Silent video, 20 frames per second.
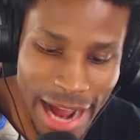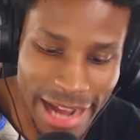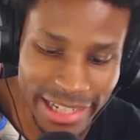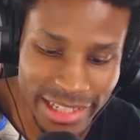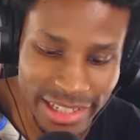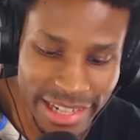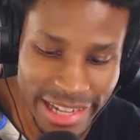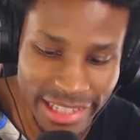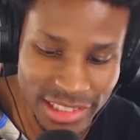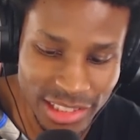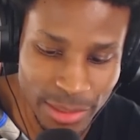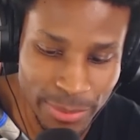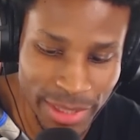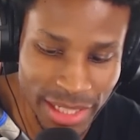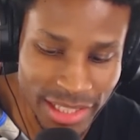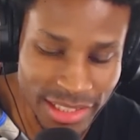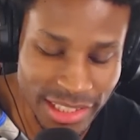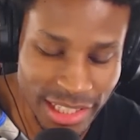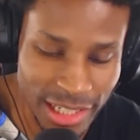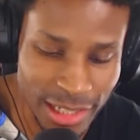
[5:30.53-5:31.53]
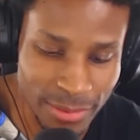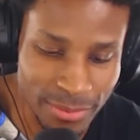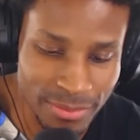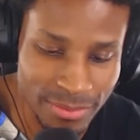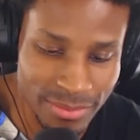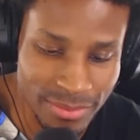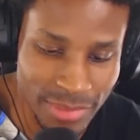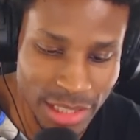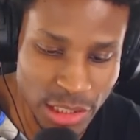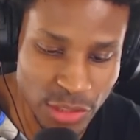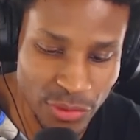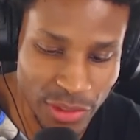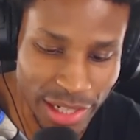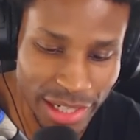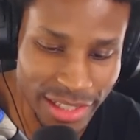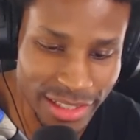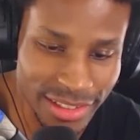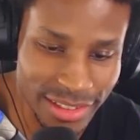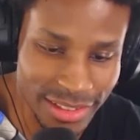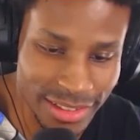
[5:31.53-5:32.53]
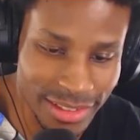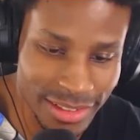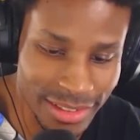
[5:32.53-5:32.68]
I didn't actually mean to top. That's fine.